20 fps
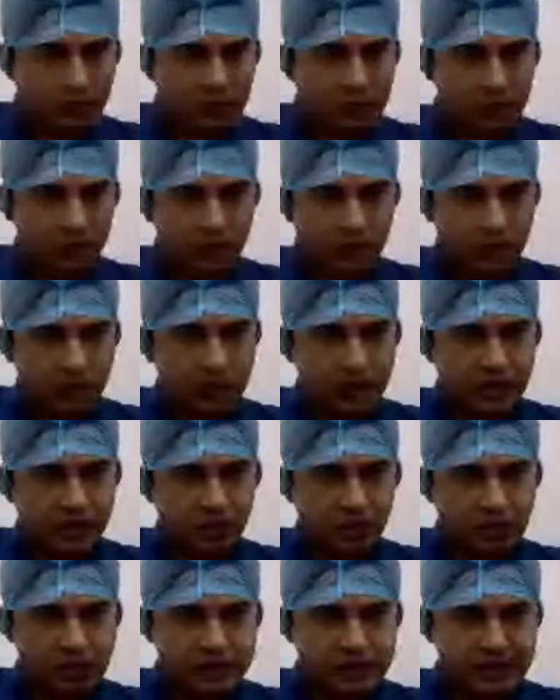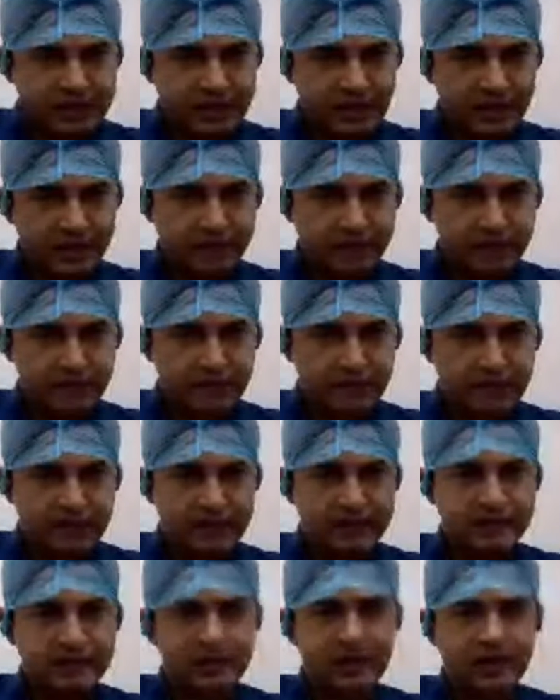Okay, what is the life
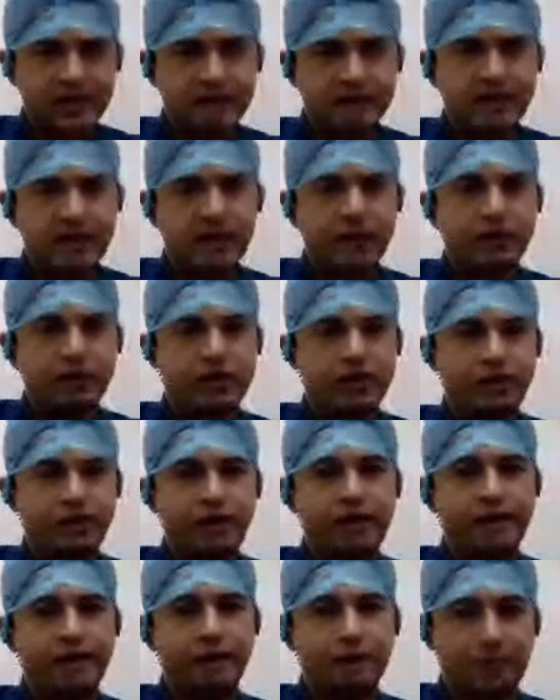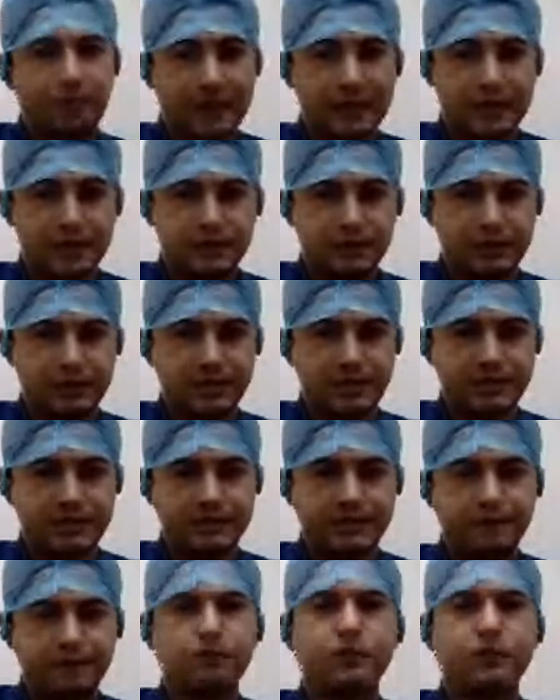expectancy after aortic valve replacement?